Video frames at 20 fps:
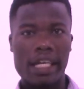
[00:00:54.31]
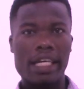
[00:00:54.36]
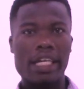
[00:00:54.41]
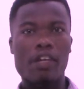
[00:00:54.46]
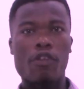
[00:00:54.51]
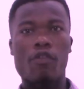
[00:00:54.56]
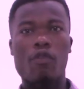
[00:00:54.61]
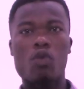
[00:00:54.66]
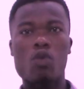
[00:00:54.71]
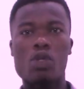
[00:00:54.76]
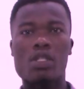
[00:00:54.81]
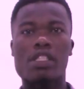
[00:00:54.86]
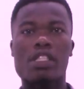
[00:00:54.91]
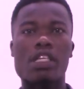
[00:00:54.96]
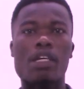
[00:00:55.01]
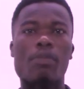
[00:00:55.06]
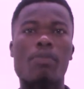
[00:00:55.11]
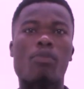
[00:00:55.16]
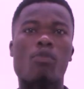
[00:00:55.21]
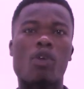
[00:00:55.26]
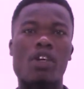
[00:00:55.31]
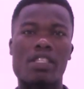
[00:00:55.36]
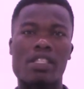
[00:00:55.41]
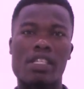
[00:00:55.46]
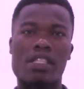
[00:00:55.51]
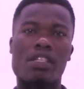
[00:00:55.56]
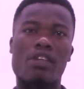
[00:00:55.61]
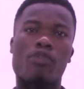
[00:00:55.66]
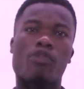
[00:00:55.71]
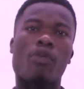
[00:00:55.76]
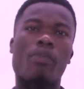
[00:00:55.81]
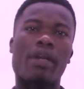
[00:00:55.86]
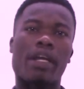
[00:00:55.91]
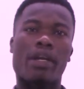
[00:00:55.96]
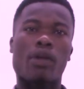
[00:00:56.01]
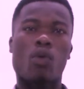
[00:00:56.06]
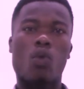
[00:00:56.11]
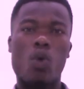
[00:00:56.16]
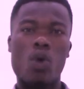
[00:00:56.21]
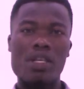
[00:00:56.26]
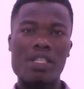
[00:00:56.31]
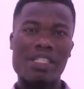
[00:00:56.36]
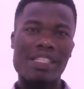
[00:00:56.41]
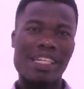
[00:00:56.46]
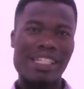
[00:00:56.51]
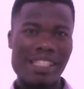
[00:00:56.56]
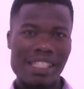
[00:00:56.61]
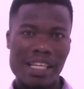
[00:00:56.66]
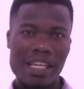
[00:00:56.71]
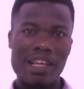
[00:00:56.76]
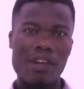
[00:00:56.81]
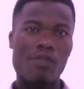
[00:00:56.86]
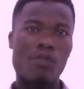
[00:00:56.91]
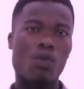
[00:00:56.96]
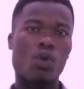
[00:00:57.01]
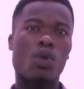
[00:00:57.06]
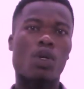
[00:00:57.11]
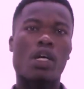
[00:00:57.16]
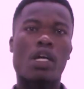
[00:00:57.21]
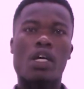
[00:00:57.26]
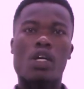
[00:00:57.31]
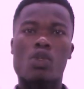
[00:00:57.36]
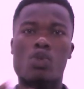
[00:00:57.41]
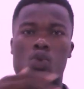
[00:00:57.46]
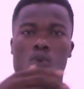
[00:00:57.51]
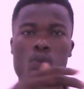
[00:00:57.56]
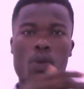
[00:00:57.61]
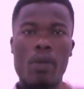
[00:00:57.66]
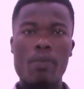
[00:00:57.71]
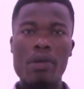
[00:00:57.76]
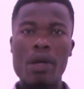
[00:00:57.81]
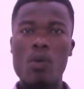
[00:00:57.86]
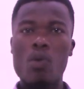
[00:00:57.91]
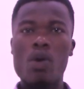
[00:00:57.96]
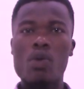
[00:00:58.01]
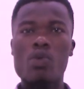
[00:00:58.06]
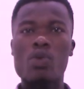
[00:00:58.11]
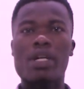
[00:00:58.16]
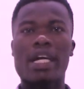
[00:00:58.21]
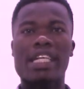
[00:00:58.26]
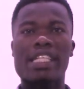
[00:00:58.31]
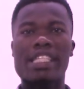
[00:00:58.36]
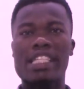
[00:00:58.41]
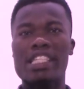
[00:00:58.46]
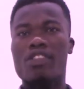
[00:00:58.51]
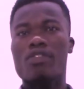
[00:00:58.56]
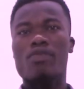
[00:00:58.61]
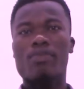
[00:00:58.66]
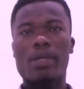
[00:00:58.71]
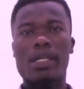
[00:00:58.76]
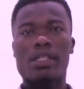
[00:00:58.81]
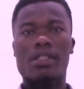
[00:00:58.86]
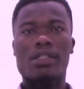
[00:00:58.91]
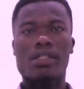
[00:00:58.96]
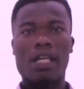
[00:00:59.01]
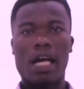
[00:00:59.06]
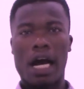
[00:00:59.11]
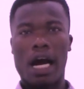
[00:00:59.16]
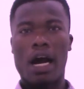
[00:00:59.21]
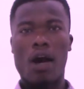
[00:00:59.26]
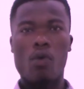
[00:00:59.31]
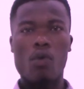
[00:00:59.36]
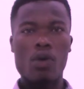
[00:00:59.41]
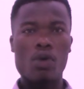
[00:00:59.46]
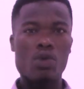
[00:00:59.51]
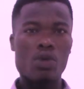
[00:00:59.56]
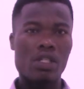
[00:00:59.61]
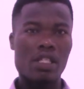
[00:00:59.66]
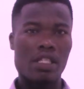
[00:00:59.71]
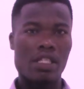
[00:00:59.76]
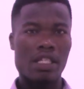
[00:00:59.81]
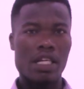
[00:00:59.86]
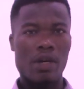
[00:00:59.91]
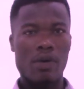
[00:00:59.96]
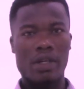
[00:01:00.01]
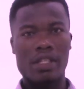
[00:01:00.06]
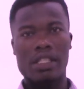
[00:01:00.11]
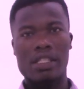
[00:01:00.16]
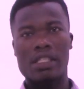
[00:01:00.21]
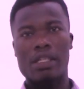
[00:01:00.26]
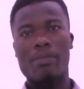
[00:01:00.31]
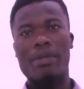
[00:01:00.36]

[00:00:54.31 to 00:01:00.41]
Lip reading: The first thing, what I said, from the concept level to maybe a world in achievements, I will do this here. What I said,